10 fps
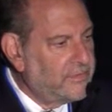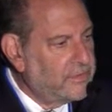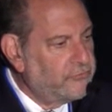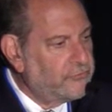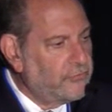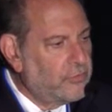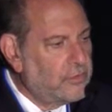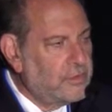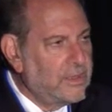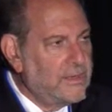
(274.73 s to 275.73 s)

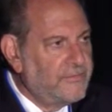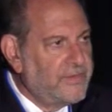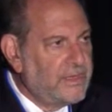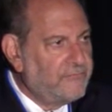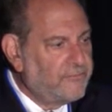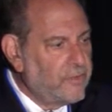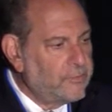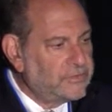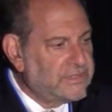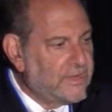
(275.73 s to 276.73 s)
control, then
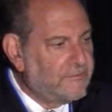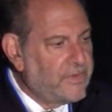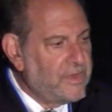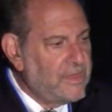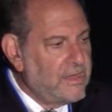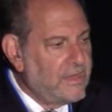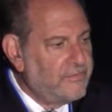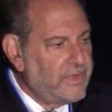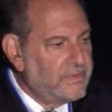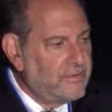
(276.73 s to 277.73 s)
aflibercept,
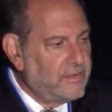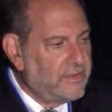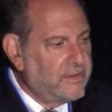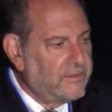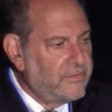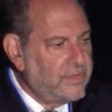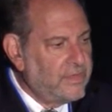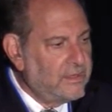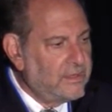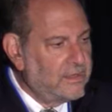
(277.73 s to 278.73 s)
and then
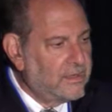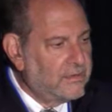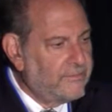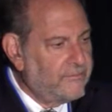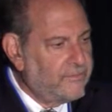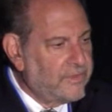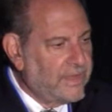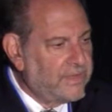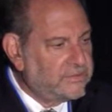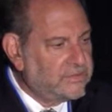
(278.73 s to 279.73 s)
the
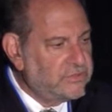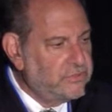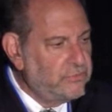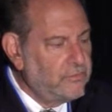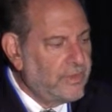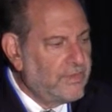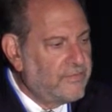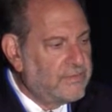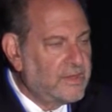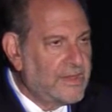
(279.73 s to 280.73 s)
Ang2, and
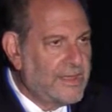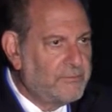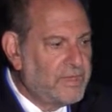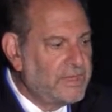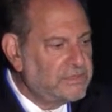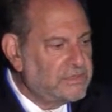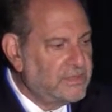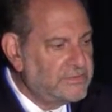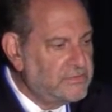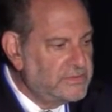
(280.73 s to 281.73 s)
then the combination.
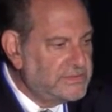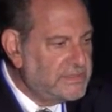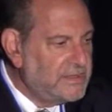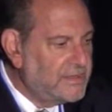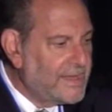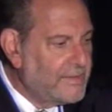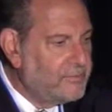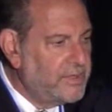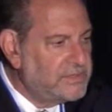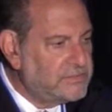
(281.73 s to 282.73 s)
As you can see, the
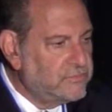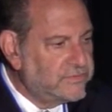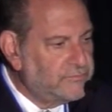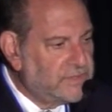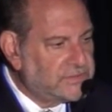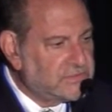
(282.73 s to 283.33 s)
combination was much